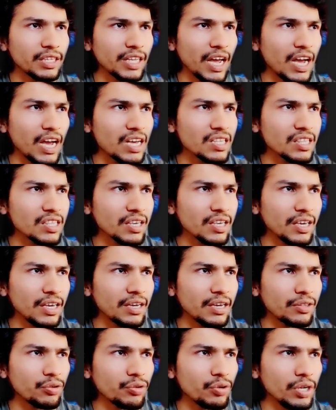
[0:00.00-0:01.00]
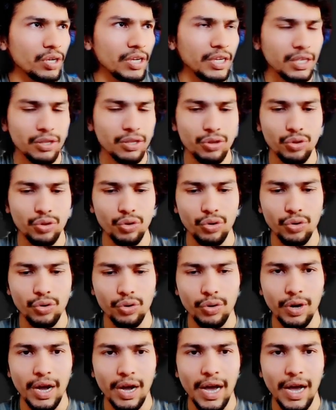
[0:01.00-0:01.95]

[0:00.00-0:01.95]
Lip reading: task actually, so